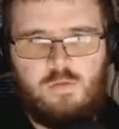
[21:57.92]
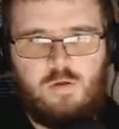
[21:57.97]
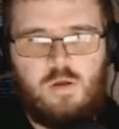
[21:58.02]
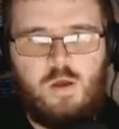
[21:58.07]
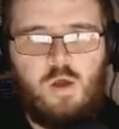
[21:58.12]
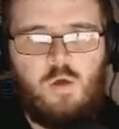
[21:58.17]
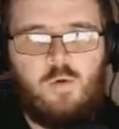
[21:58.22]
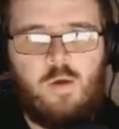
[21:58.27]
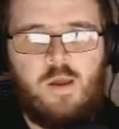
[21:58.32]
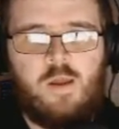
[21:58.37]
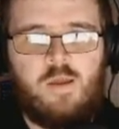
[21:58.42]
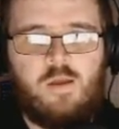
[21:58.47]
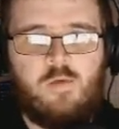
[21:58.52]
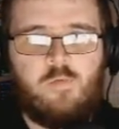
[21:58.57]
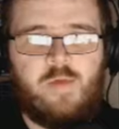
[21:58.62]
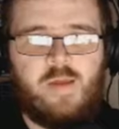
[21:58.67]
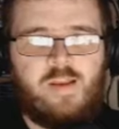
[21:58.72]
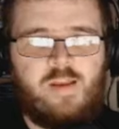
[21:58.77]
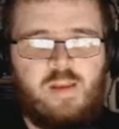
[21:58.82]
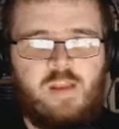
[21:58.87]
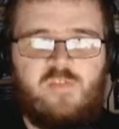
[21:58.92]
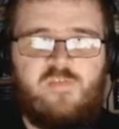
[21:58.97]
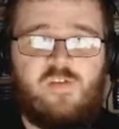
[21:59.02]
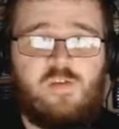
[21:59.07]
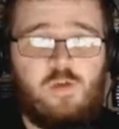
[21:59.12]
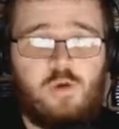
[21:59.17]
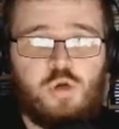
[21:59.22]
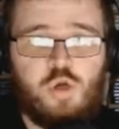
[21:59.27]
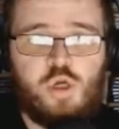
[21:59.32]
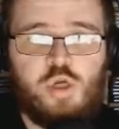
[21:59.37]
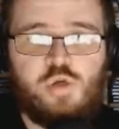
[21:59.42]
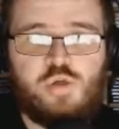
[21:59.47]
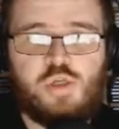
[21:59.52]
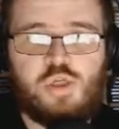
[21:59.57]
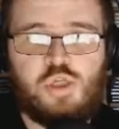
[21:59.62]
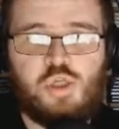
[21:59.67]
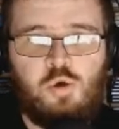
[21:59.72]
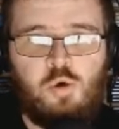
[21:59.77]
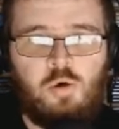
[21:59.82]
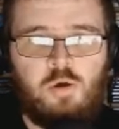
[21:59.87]
Alright then, if you're not going to
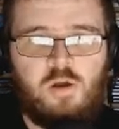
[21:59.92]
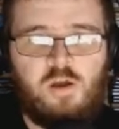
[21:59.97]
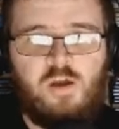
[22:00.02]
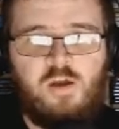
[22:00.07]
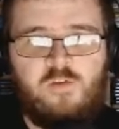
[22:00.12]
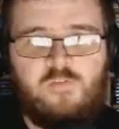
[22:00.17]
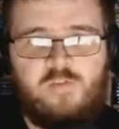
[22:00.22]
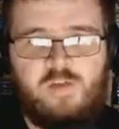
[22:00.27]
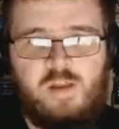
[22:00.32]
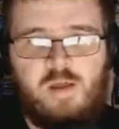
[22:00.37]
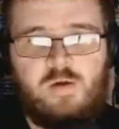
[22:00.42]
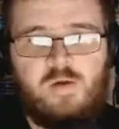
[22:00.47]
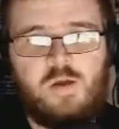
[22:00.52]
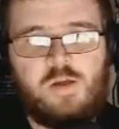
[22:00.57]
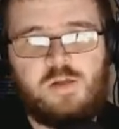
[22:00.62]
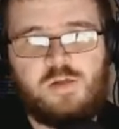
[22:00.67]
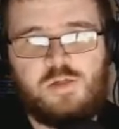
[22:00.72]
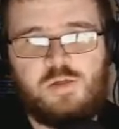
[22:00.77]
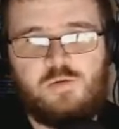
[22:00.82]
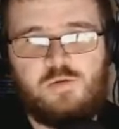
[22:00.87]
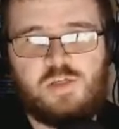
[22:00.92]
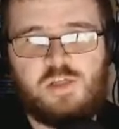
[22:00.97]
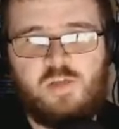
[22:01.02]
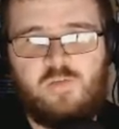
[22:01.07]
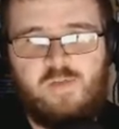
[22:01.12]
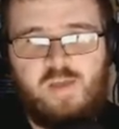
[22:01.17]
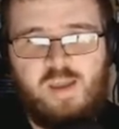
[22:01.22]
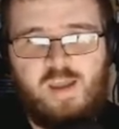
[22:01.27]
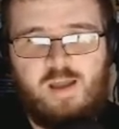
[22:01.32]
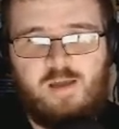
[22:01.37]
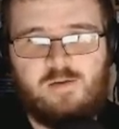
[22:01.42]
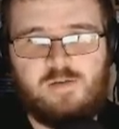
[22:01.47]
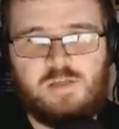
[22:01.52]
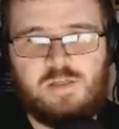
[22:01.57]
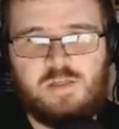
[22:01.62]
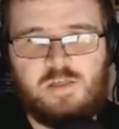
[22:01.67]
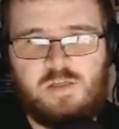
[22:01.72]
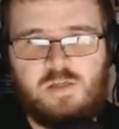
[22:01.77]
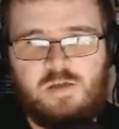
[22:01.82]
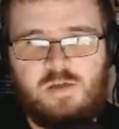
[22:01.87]
talk, then I'm going to do something else.